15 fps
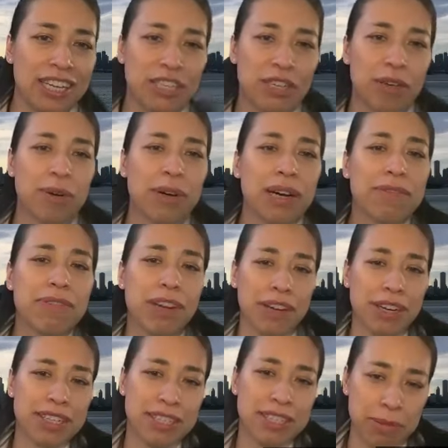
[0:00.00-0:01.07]
So
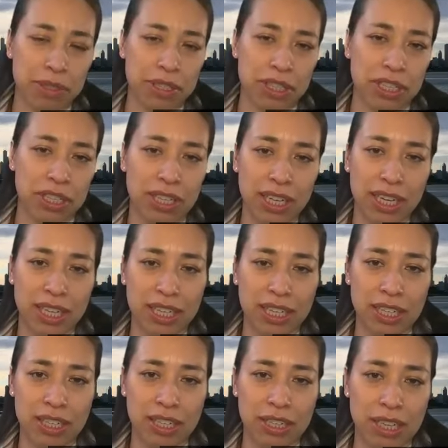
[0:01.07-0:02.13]
very similar
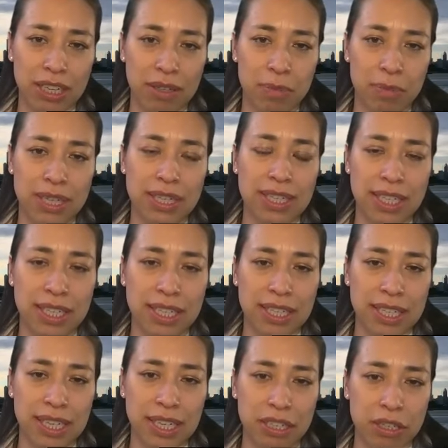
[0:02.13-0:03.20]
in uh,
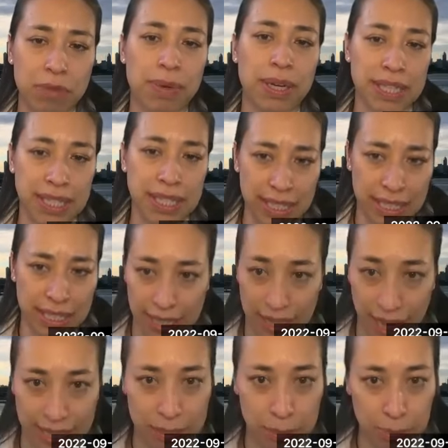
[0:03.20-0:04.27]
residency to residency in
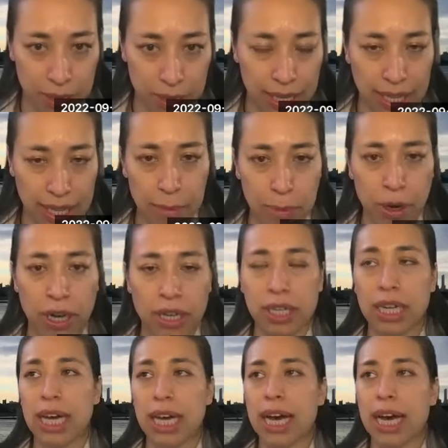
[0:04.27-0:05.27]
that in that part.